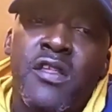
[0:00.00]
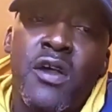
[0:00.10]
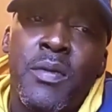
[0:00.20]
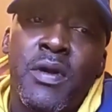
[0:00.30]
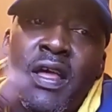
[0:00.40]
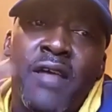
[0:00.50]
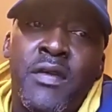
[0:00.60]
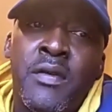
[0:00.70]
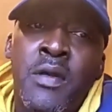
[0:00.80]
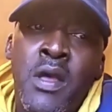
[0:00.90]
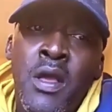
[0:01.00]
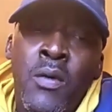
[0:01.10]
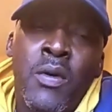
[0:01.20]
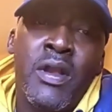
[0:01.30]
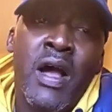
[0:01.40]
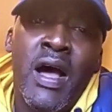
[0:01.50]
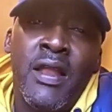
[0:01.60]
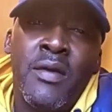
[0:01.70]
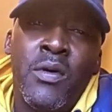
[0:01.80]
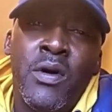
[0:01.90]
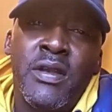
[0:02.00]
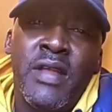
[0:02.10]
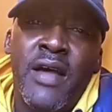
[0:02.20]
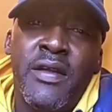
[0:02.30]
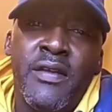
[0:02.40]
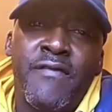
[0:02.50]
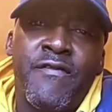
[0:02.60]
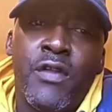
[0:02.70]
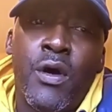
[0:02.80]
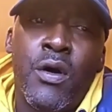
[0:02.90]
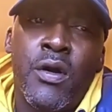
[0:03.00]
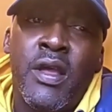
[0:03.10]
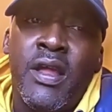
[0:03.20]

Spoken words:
sober living with Hollywood down in Florida